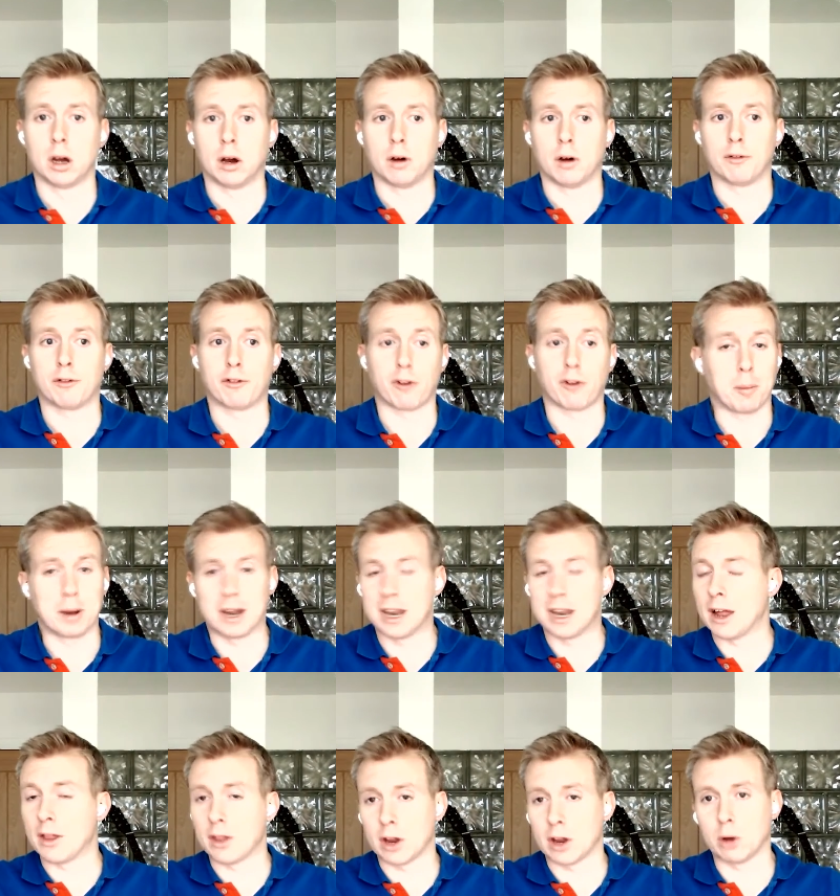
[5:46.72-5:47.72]
from
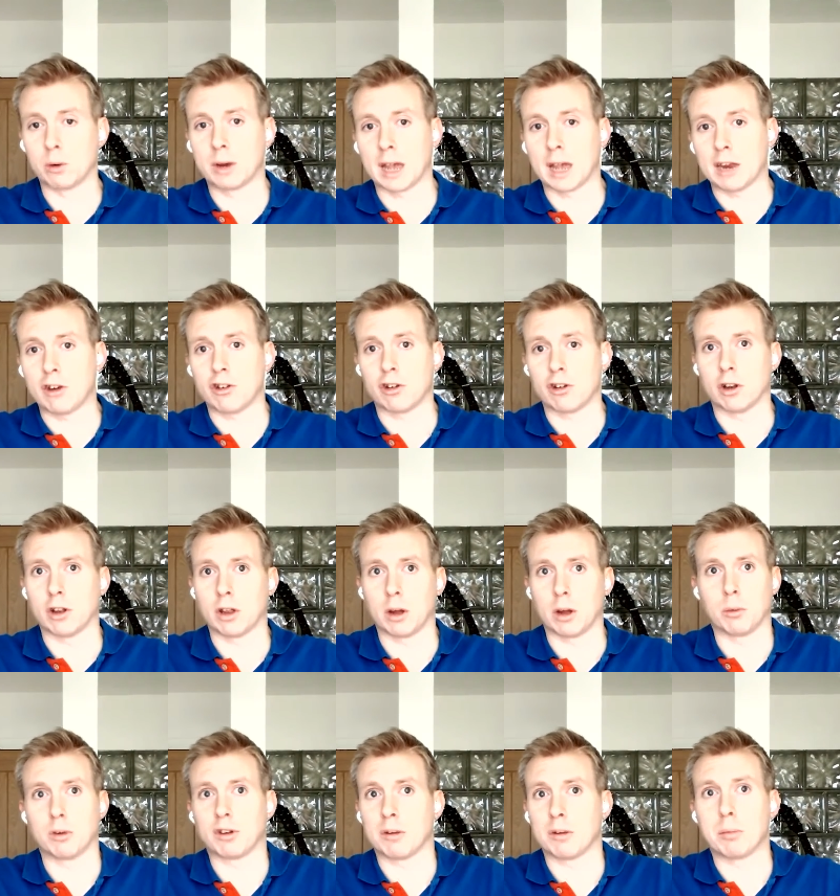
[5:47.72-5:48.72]
another location
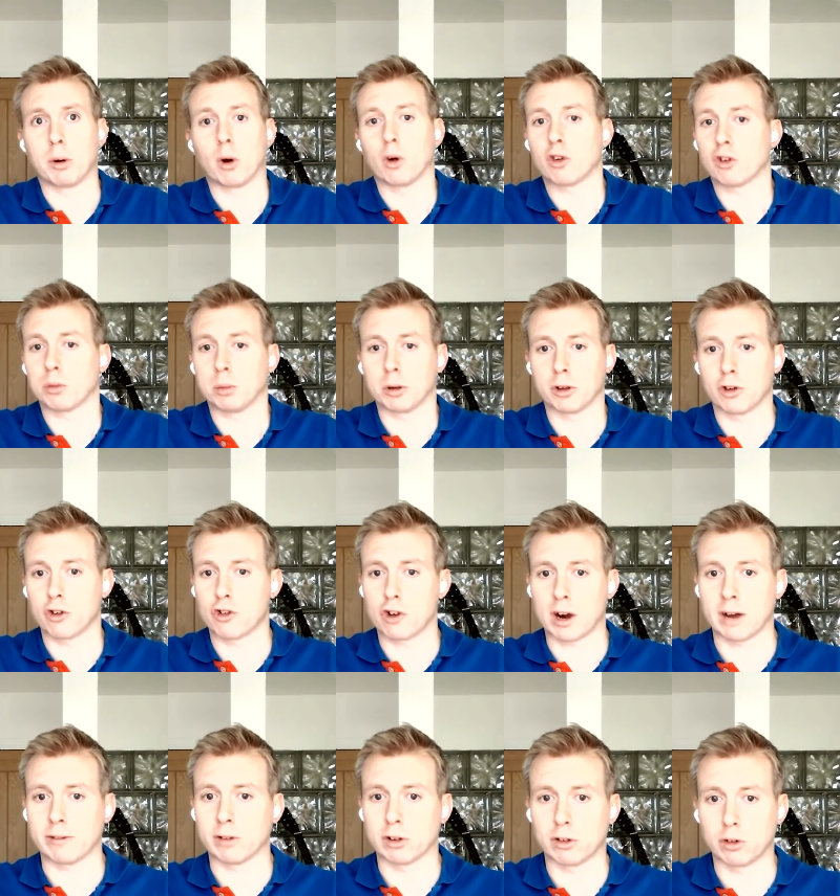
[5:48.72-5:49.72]
that was impossible to
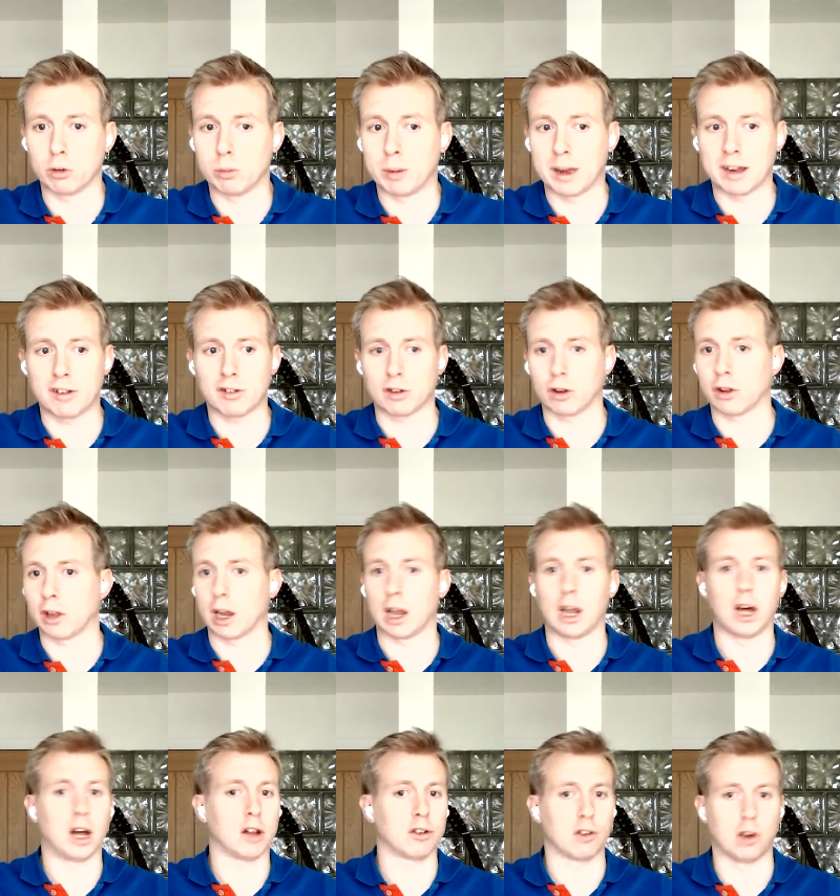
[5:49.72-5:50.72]
travel to based on the
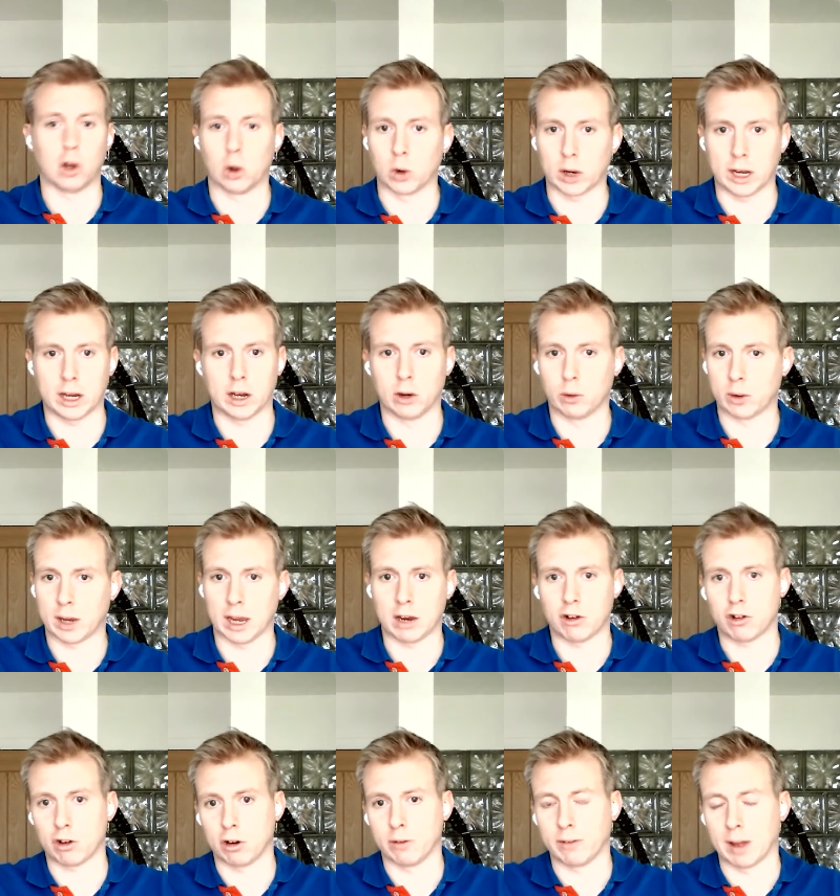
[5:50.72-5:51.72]
last login
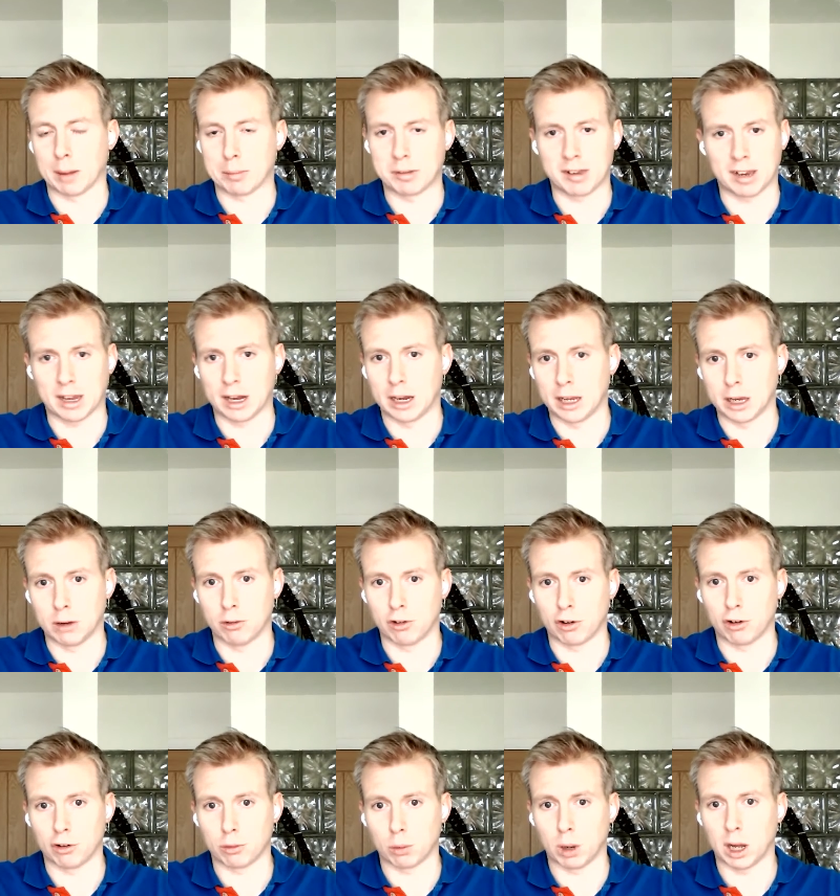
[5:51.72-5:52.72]
location of that particular
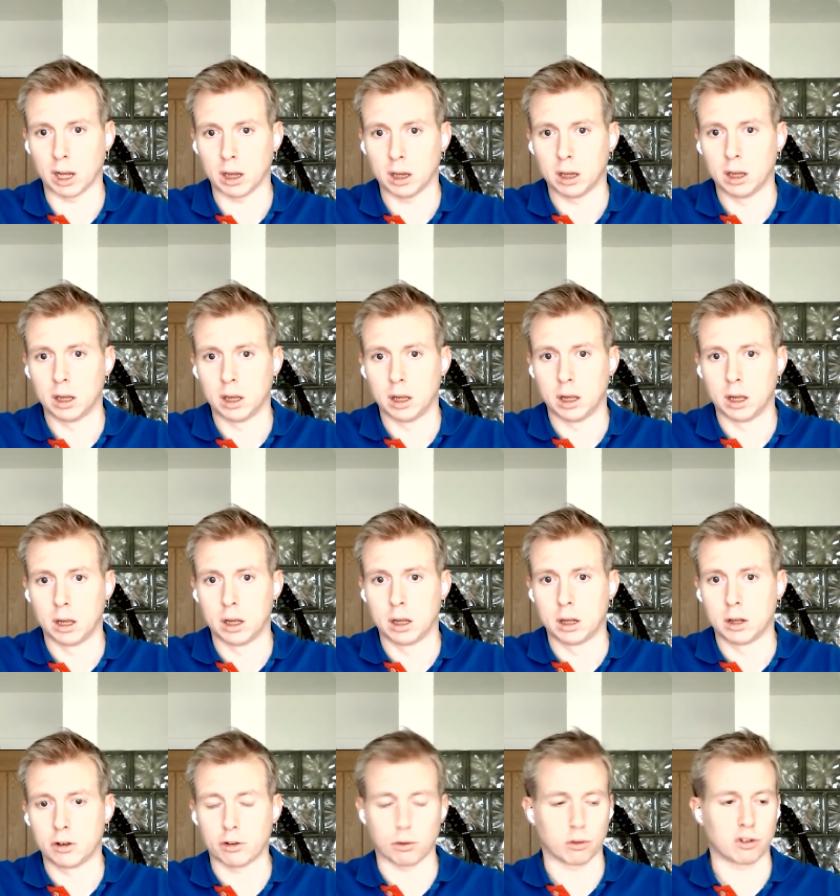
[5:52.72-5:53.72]
user as well.
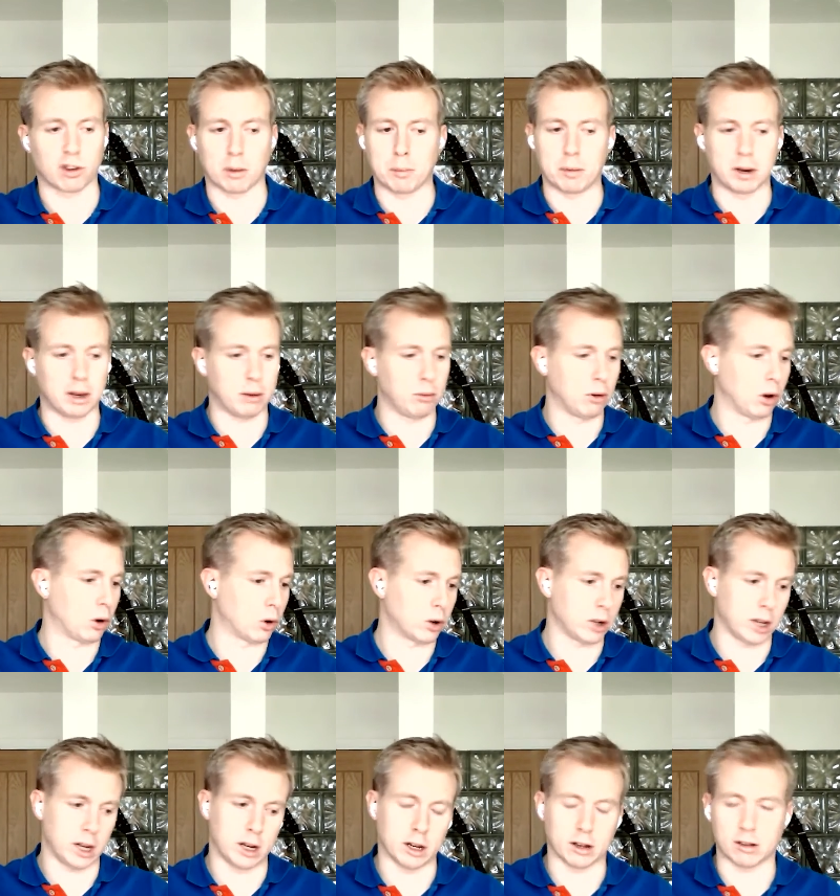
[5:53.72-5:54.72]
So if somebody logged
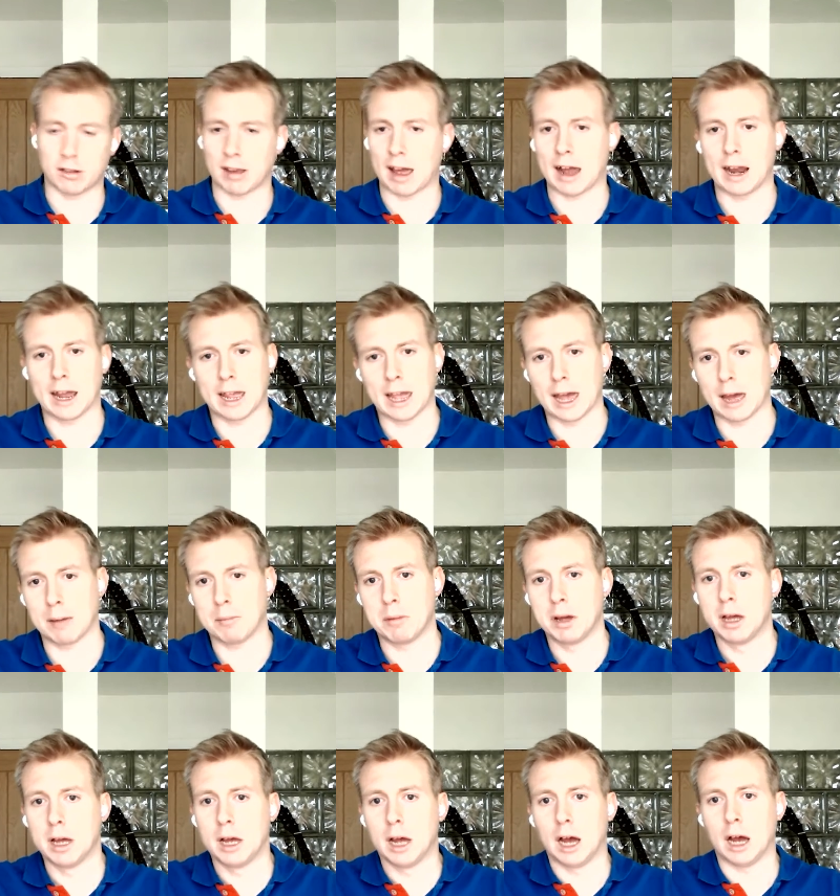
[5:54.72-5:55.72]
in at 10 AM
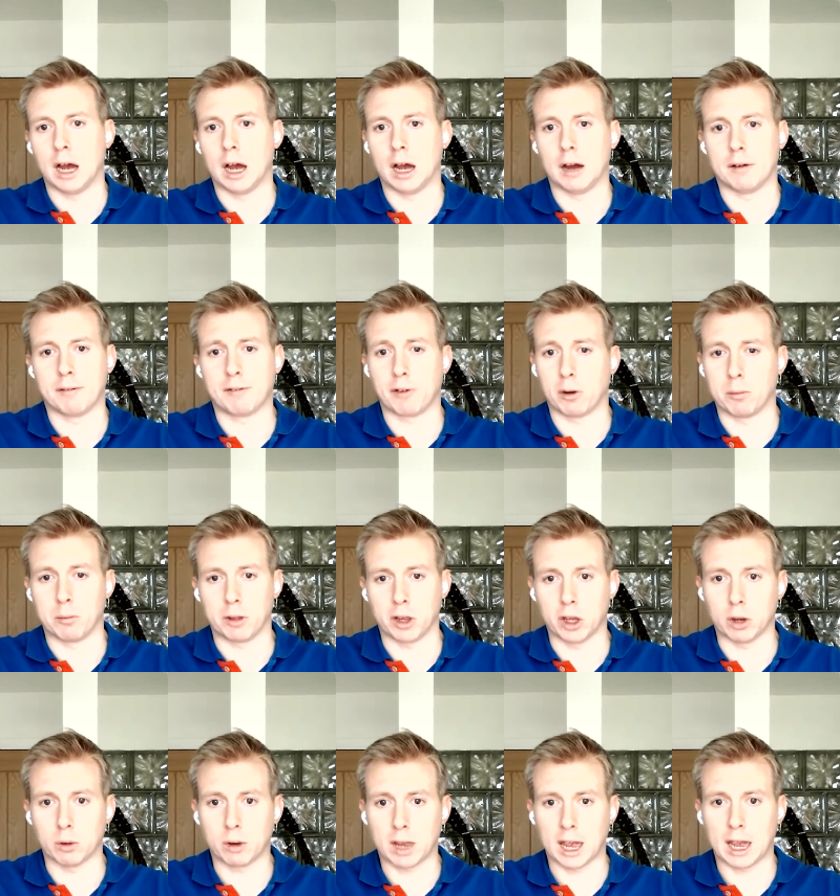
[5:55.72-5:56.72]
from
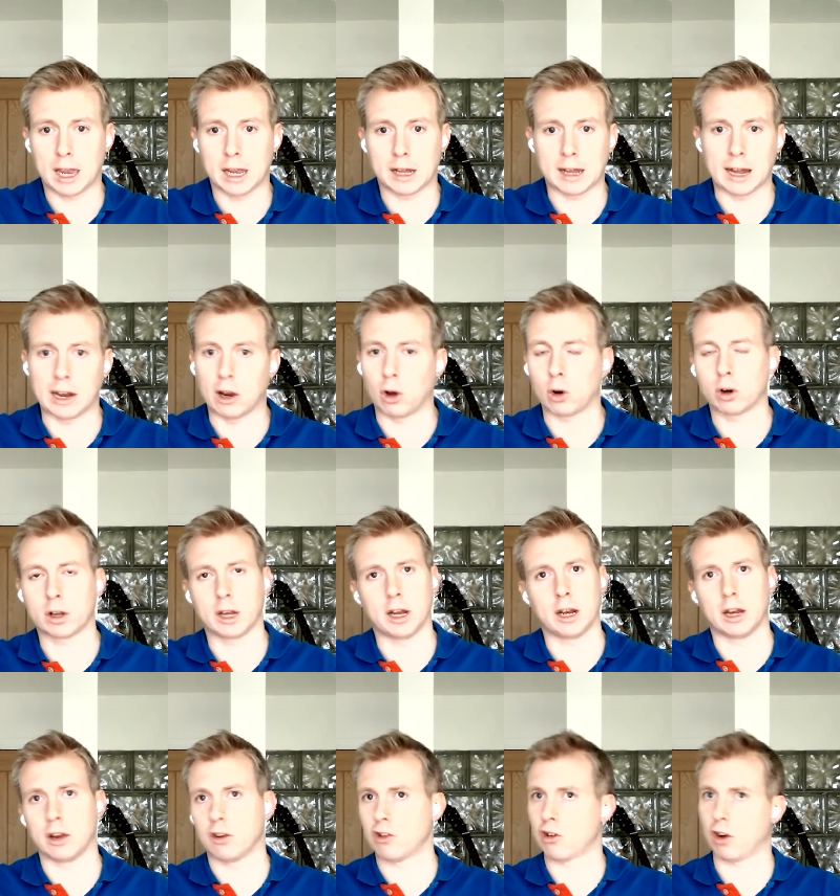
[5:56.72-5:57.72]
the UK and then logged
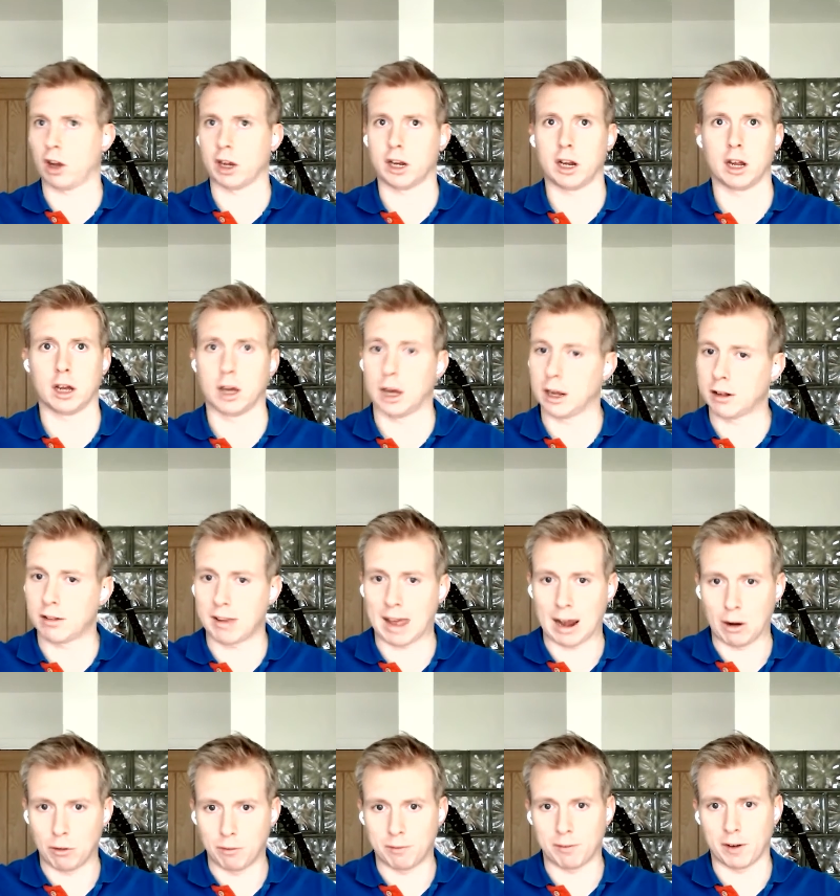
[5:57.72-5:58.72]
in China at
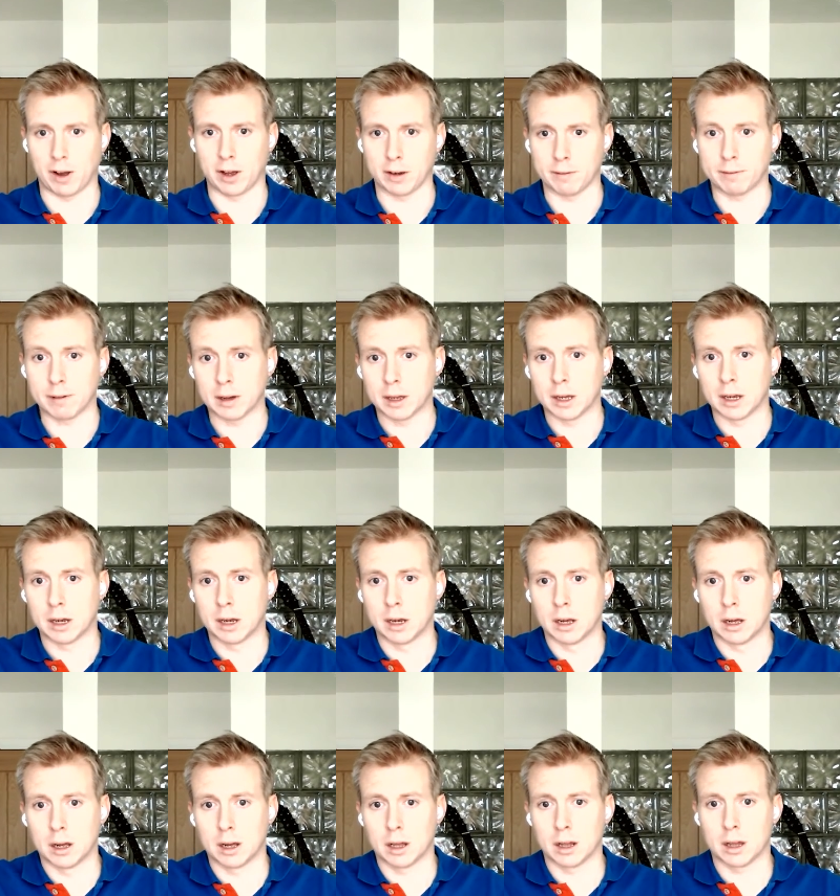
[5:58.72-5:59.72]
10:05,
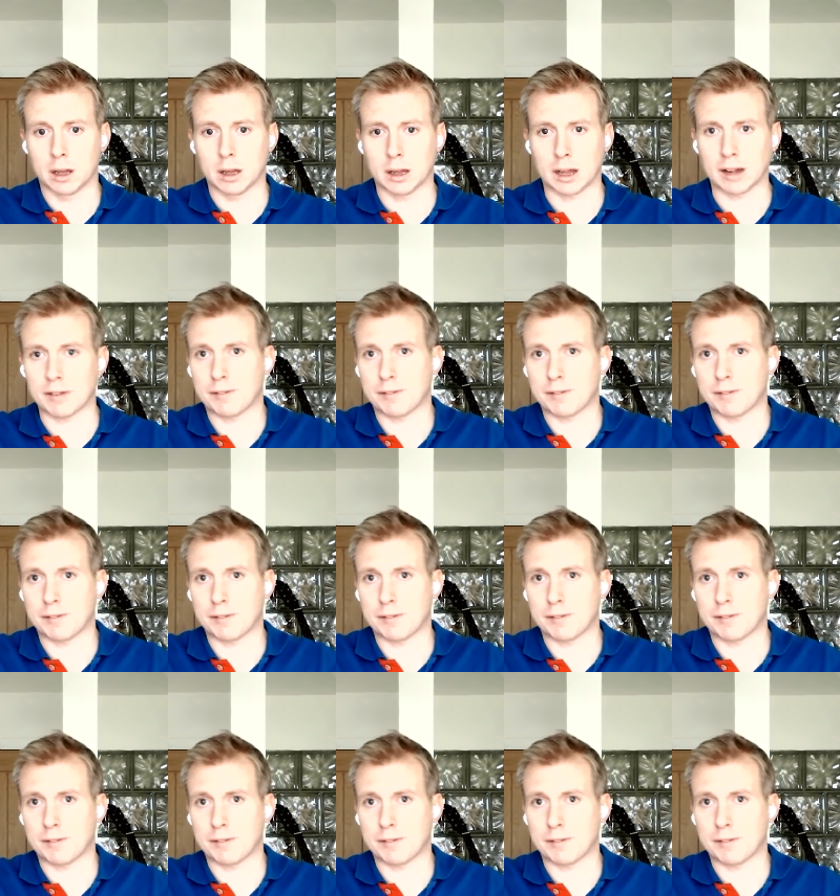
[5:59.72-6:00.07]
that's